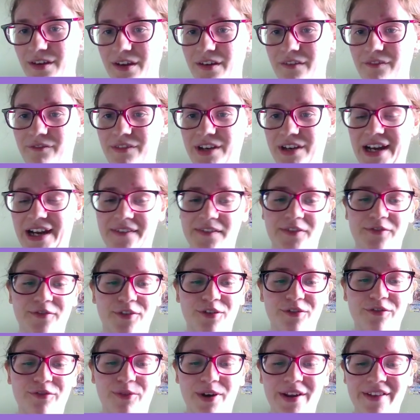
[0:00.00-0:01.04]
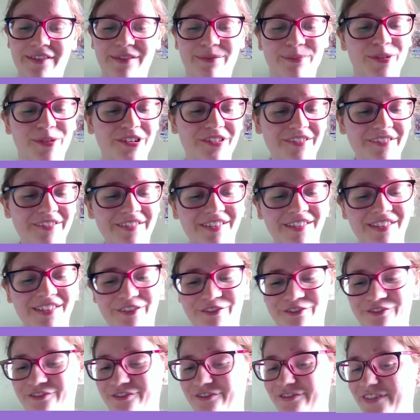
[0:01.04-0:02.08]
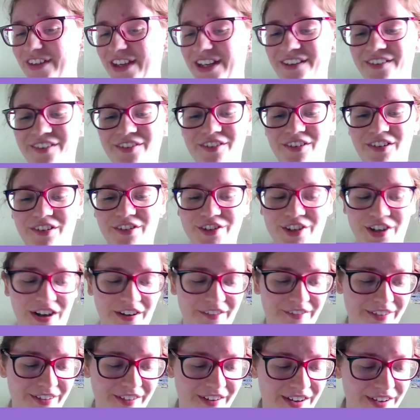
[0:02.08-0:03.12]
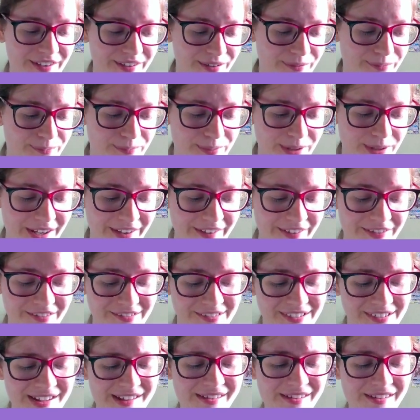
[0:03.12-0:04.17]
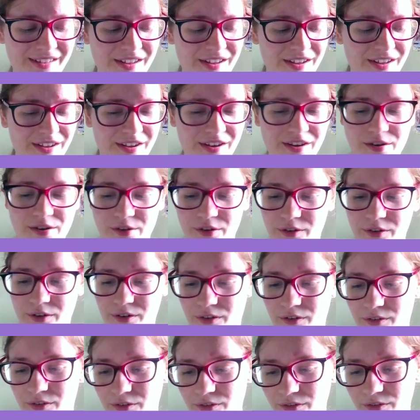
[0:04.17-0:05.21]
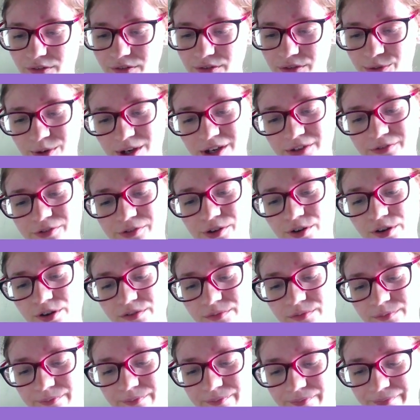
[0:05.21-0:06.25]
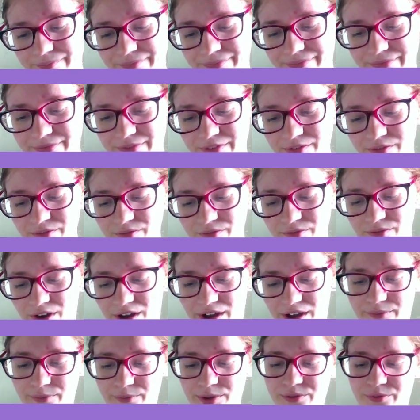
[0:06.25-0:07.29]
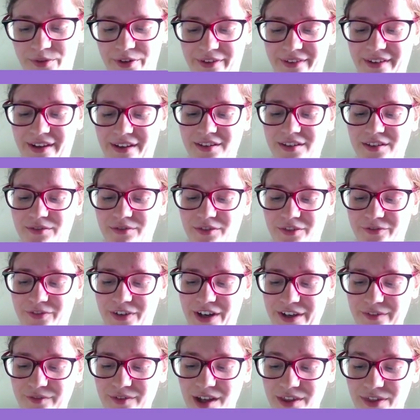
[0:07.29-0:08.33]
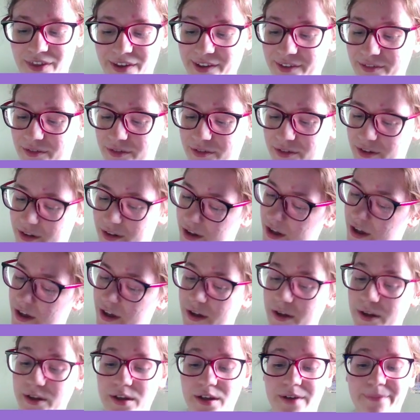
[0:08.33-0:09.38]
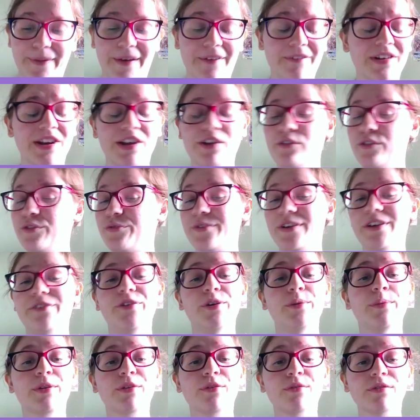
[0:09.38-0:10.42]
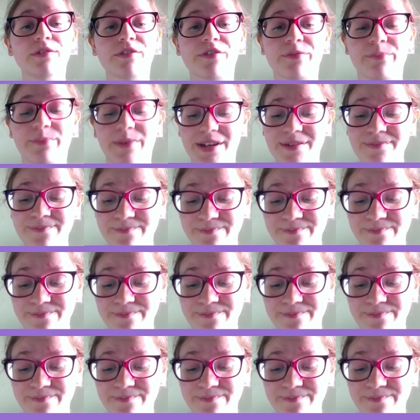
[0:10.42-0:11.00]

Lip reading: We now evolve once more to Venusaur, Charizard and Blastoise, all 3 of whom I wouldn't want to get into a fight with, and apparently all 3 of whom are taller than me.